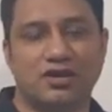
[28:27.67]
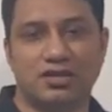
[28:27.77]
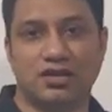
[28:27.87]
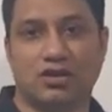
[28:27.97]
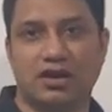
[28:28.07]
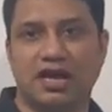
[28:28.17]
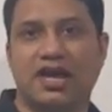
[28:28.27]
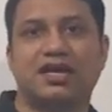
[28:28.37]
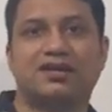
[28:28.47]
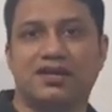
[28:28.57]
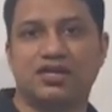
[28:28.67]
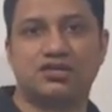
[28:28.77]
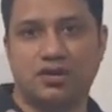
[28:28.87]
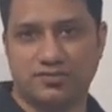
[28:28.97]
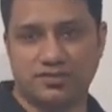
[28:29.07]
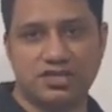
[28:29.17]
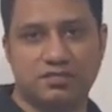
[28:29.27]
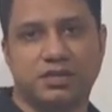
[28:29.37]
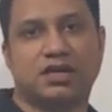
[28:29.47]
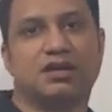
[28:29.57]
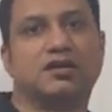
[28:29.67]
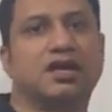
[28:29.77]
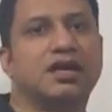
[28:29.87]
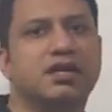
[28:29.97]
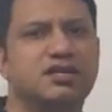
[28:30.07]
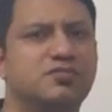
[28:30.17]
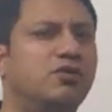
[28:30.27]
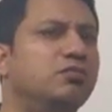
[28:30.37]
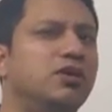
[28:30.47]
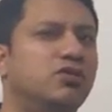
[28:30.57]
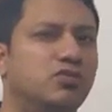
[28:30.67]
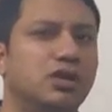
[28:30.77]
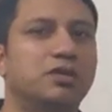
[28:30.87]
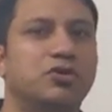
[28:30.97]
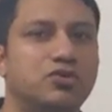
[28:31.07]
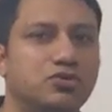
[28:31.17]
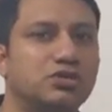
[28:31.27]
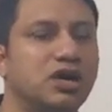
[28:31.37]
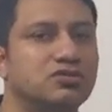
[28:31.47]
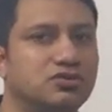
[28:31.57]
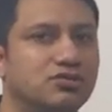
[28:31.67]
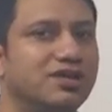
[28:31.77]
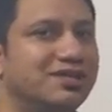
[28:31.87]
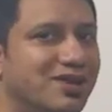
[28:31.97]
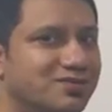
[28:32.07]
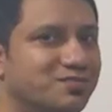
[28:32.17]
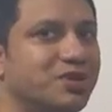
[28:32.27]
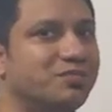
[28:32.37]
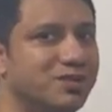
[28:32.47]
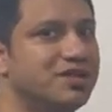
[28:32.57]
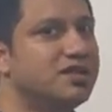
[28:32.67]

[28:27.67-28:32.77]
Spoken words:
and the organic reach of this particular training is probably only about 2,000 to 3,000 people.